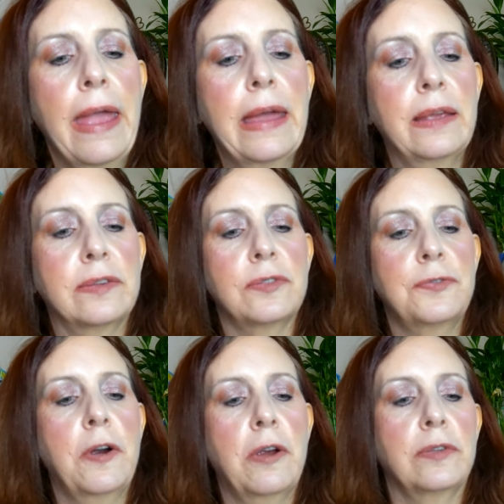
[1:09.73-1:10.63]
As
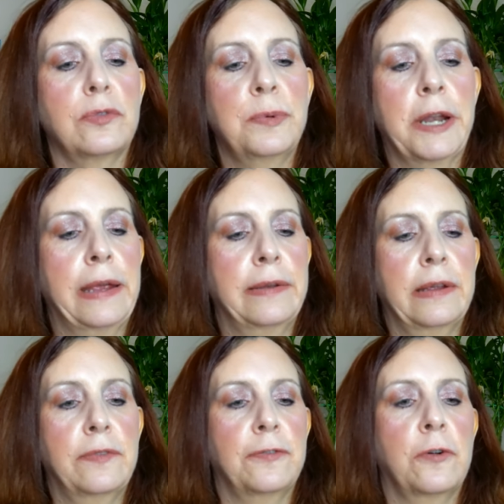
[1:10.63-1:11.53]
far as what I
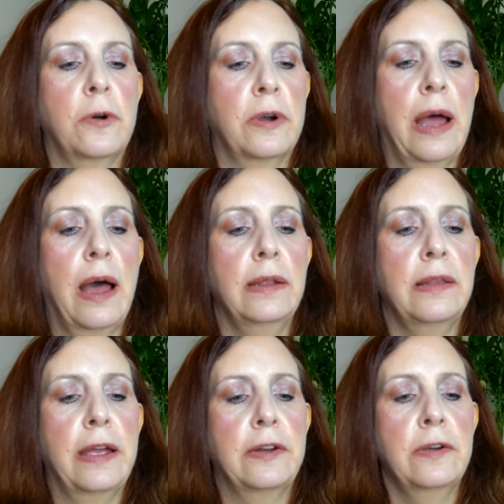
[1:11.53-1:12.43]
did for
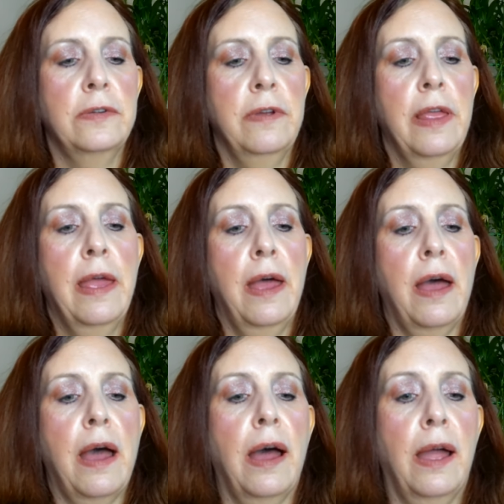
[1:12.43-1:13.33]
highlighter,
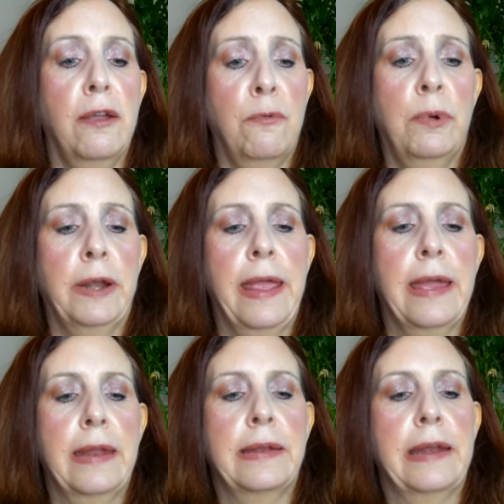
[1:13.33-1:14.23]
I went
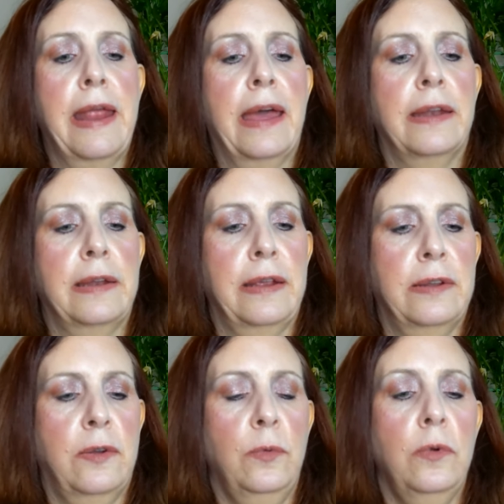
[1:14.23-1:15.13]
ahead and added
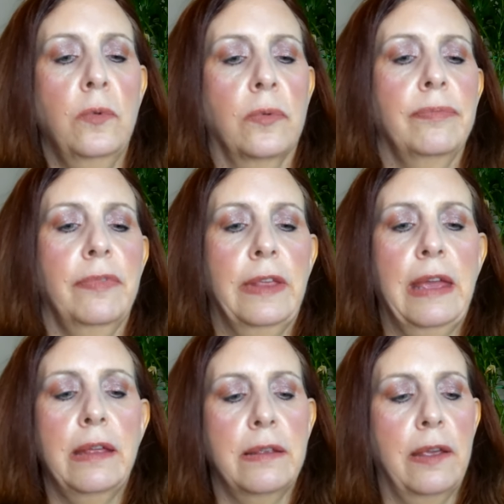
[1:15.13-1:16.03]
in, ooh,
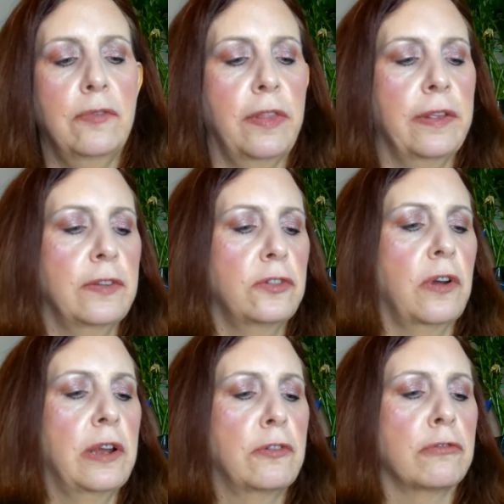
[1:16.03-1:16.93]
yeah, everything's
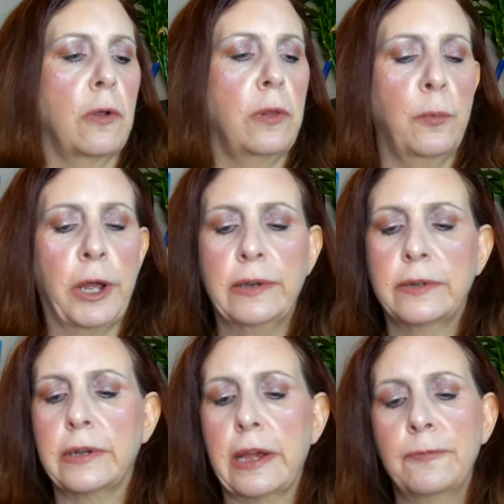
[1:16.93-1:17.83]
trying to roll away
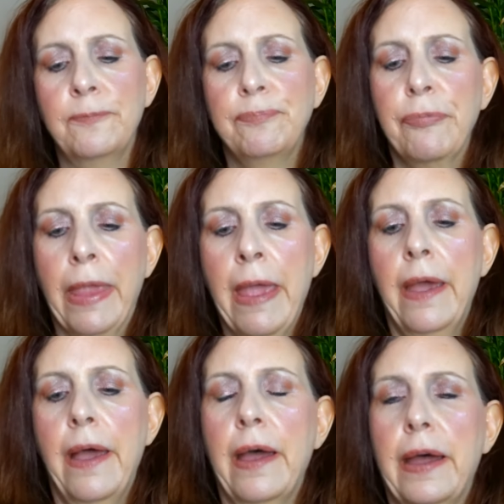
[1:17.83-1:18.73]
today
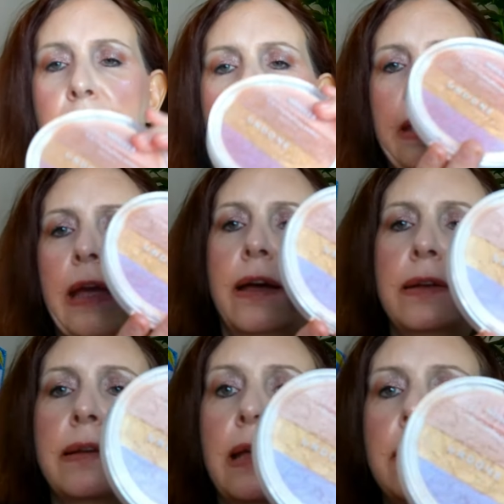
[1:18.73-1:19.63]
uh, the
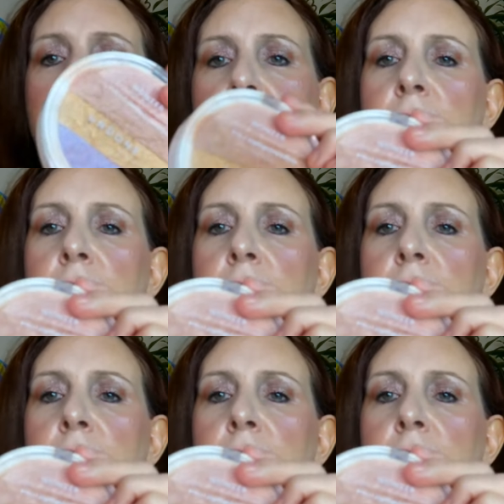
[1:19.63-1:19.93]
Undone